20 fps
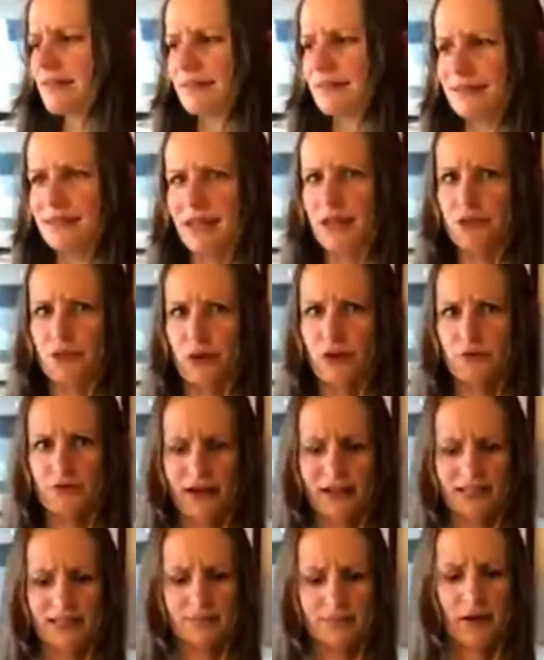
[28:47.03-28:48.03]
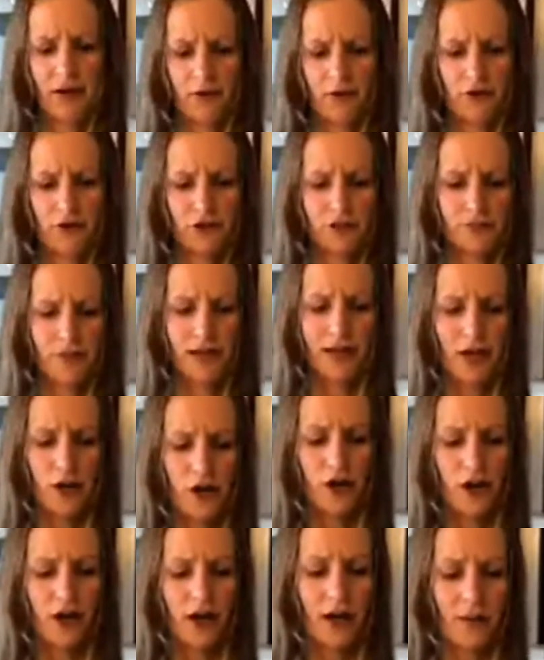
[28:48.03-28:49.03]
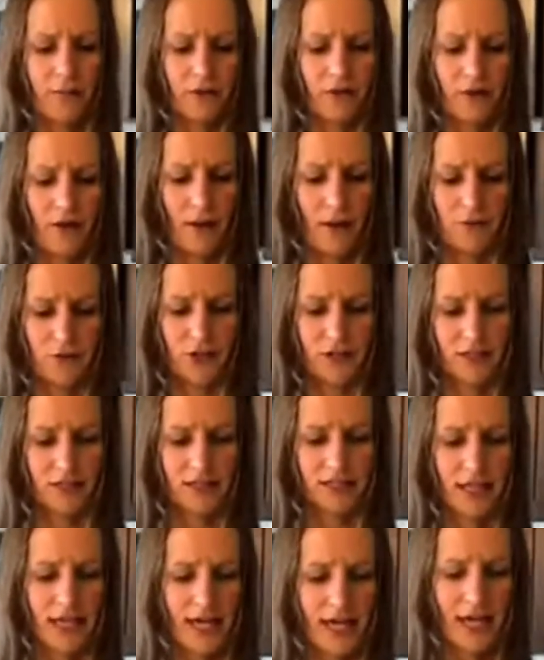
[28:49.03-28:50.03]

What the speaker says: dig through and find some others, but here are a couple options.